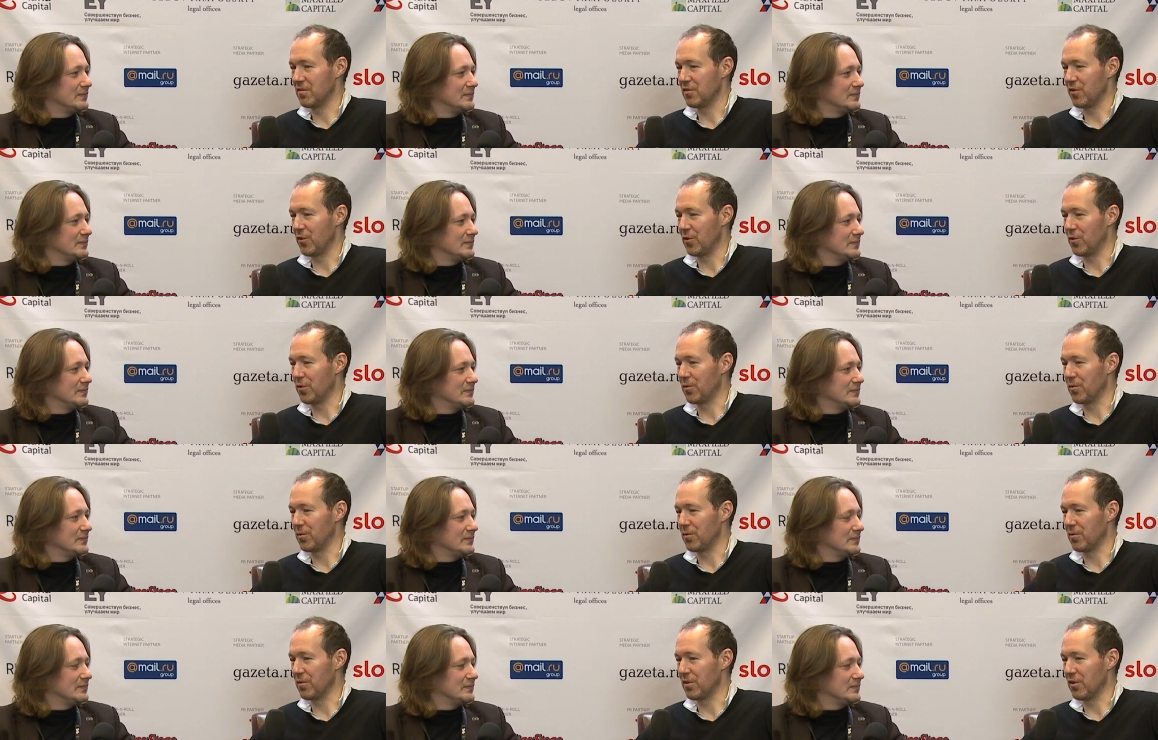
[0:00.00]

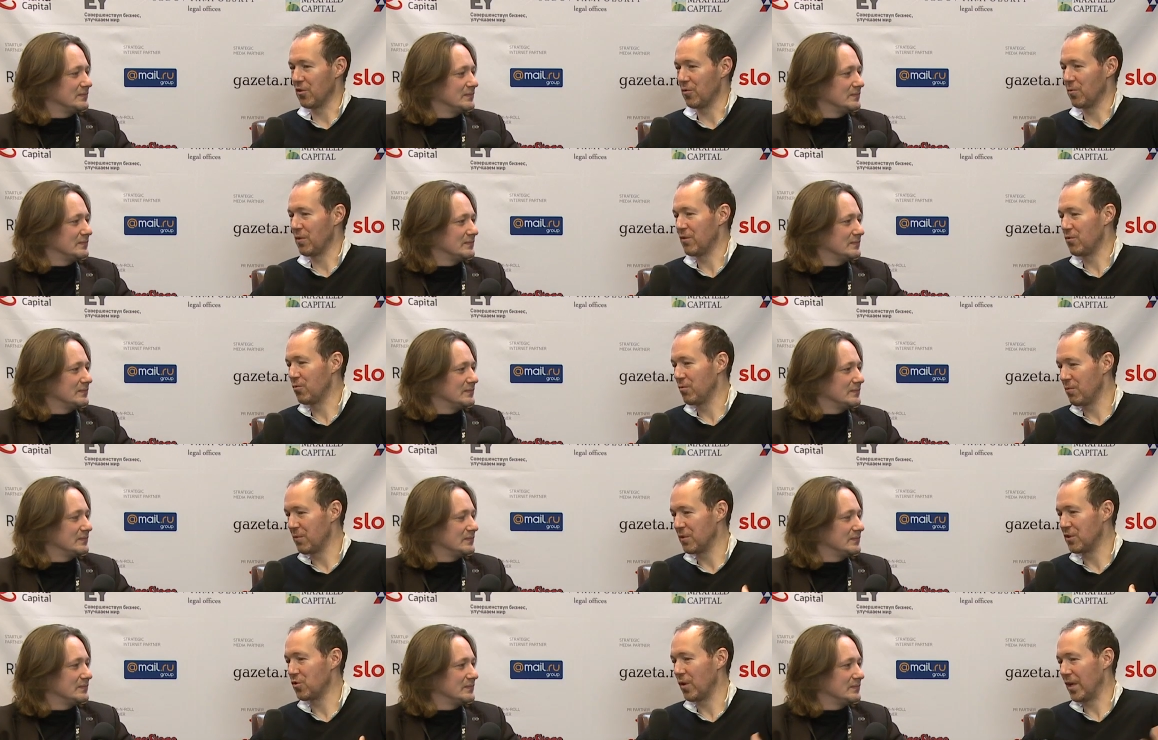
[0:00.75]
Speaker 1: So, you know, with
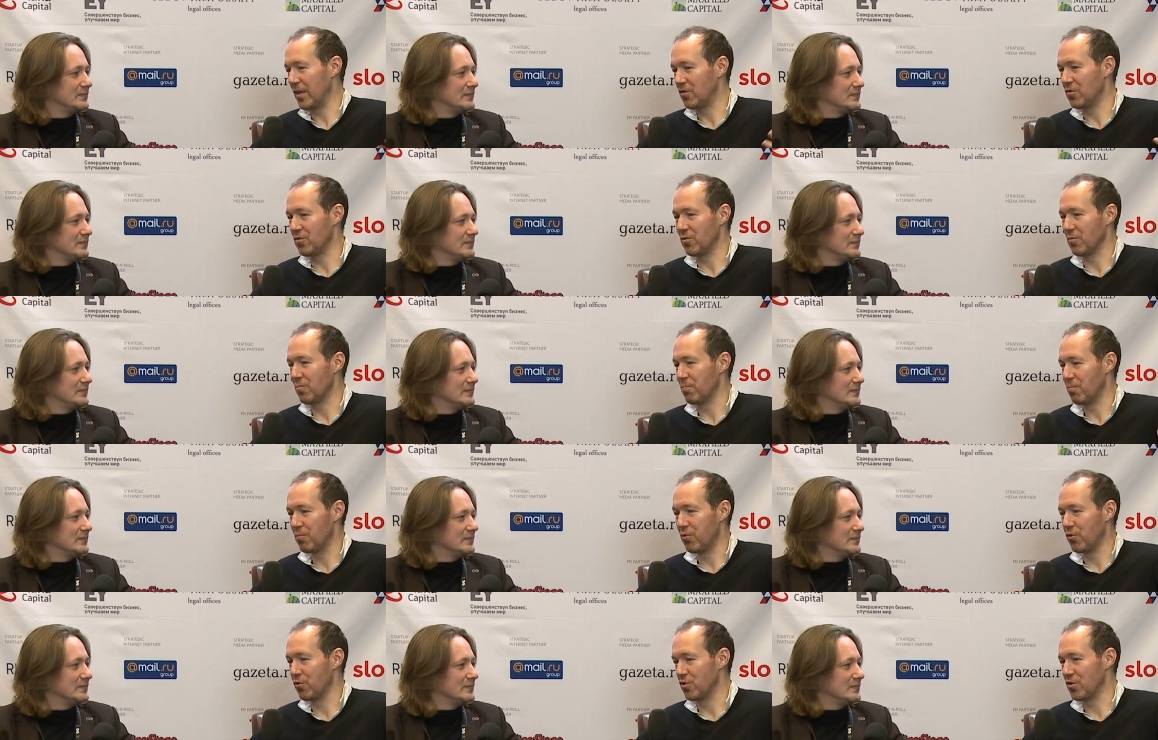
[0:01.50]
Lumi we try to
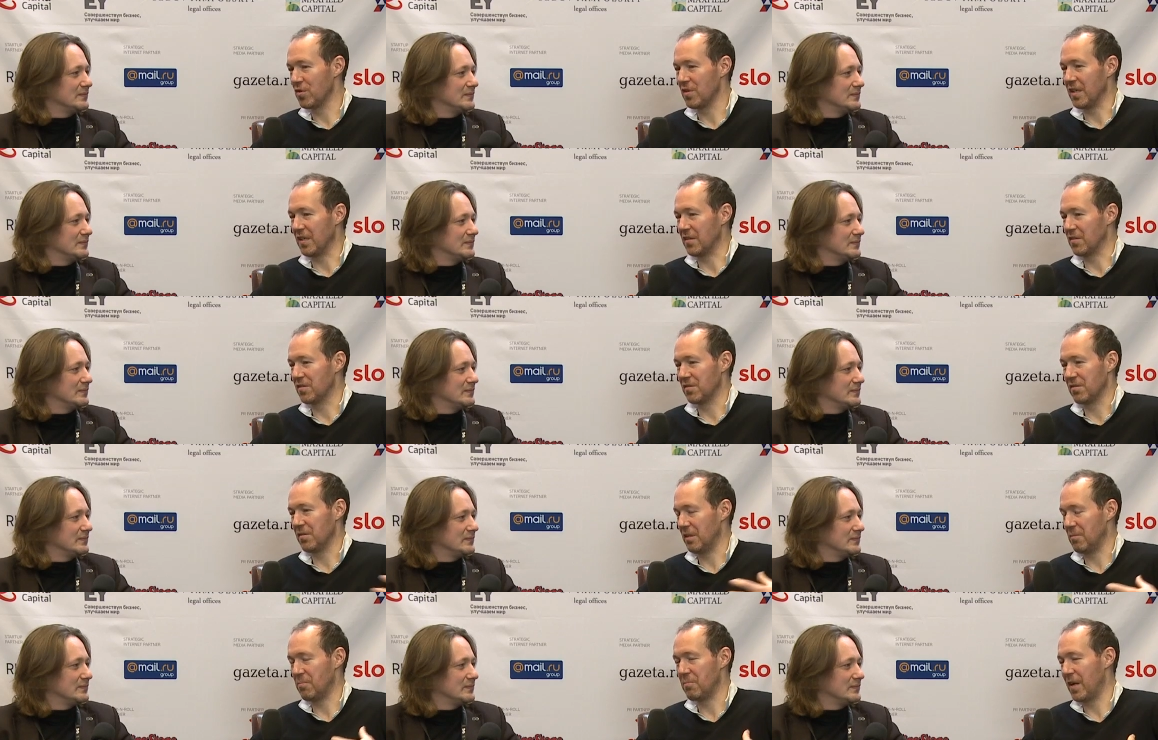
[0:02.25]
push
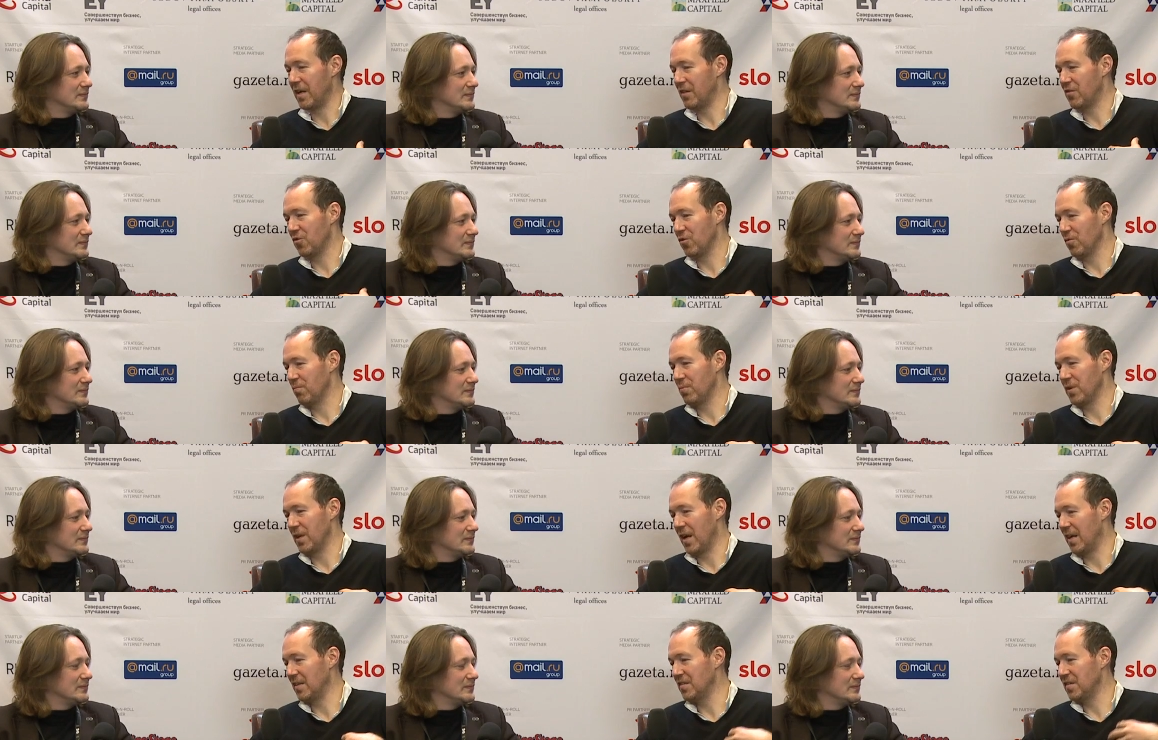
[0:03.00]
things. It might
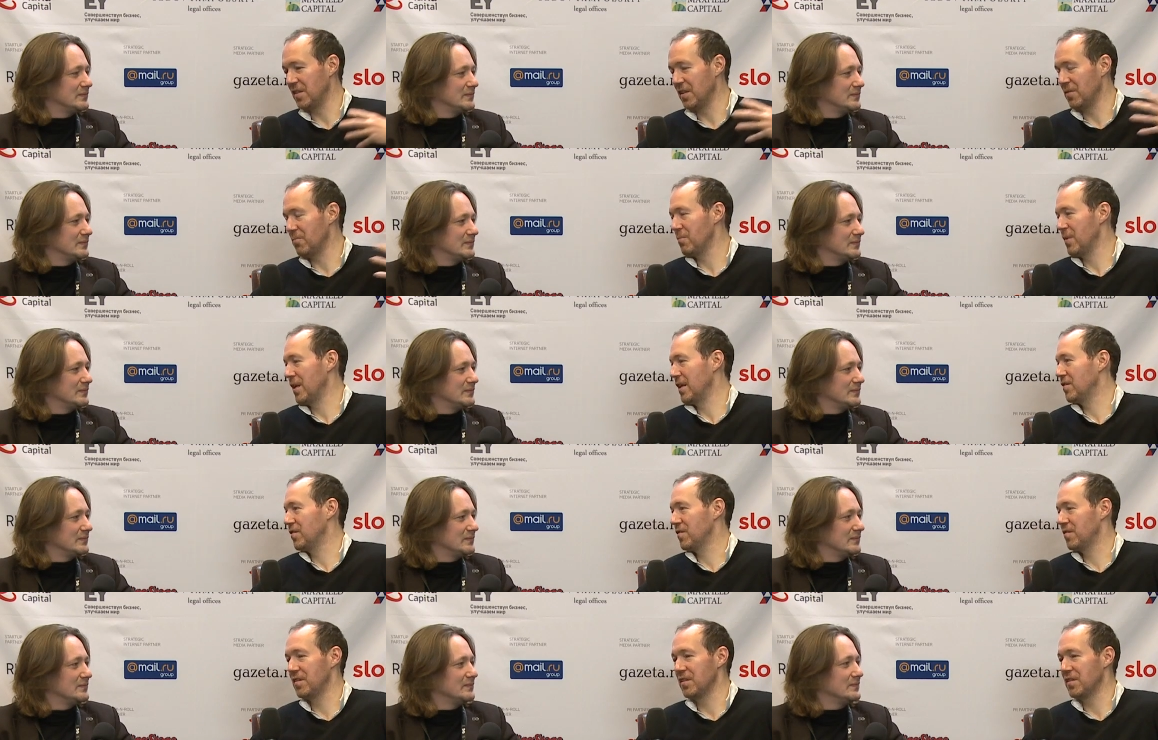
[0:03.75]
not be us that
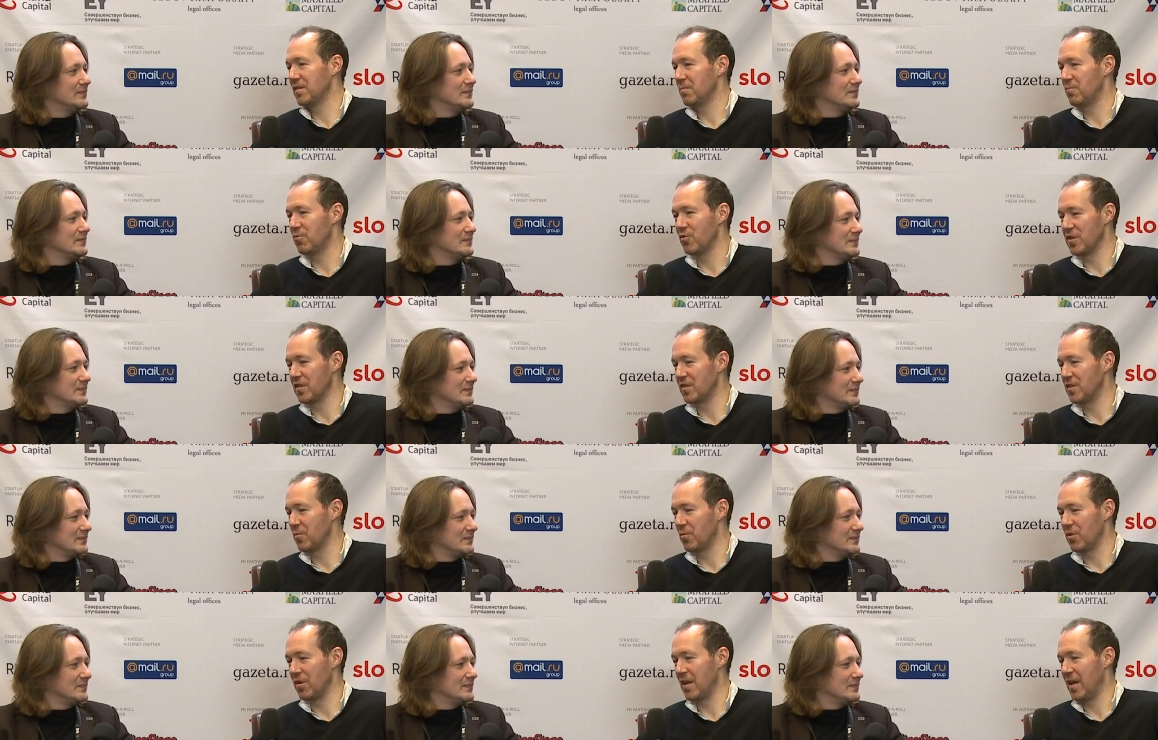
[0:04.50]
makes this
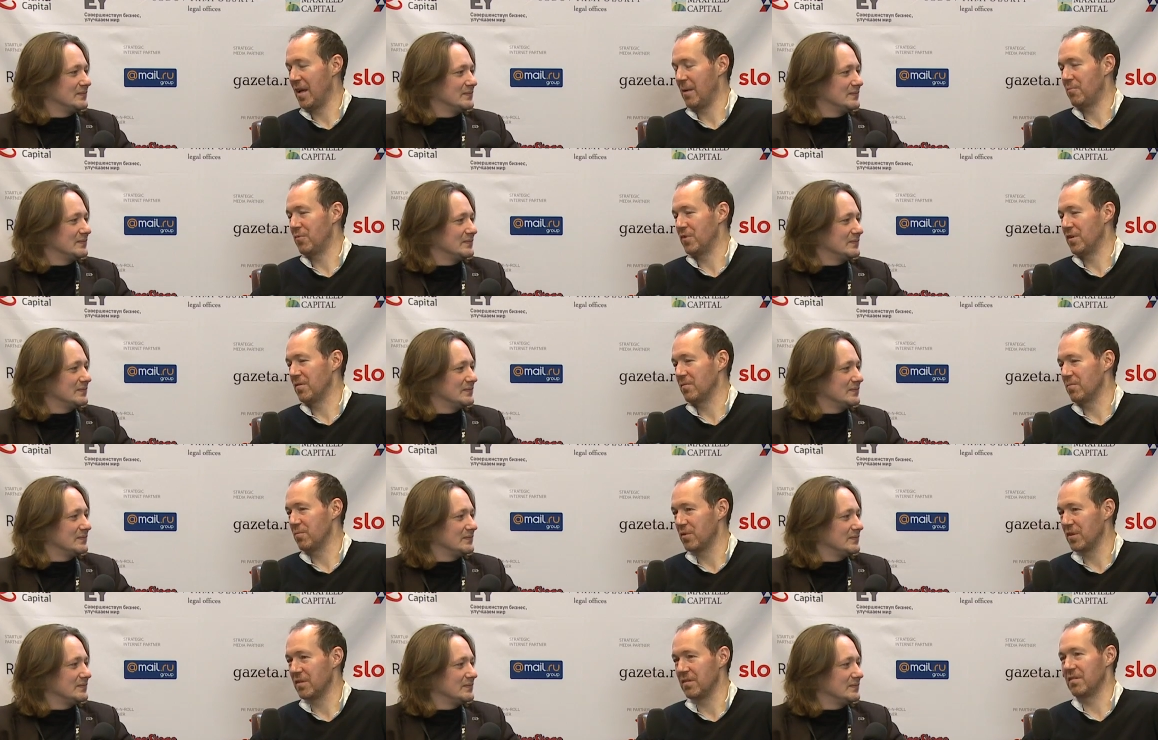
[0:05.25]
principle
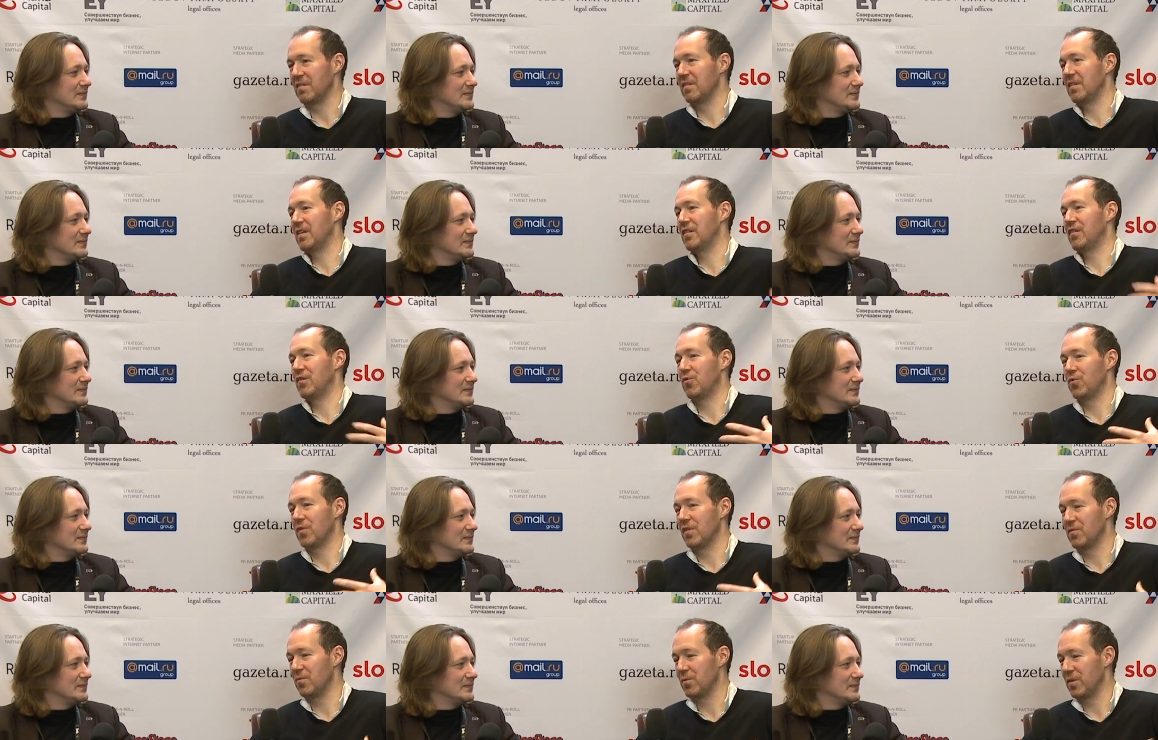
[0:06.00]
happen, but as
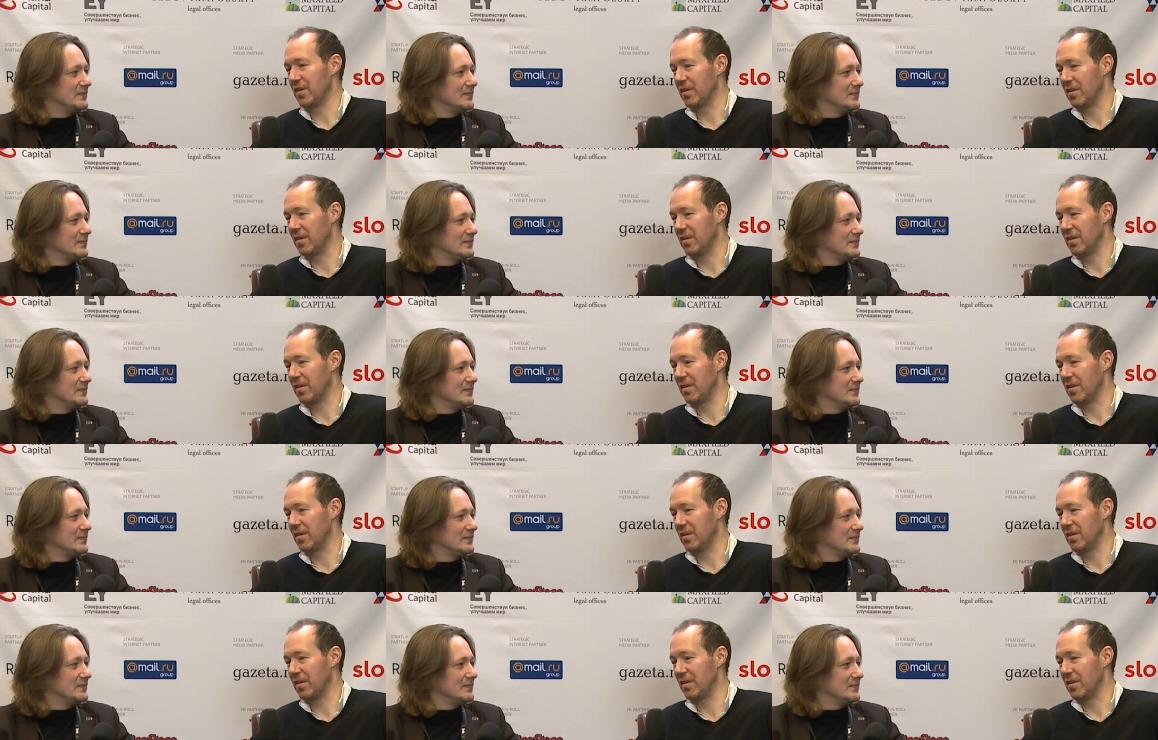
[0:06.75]
long as we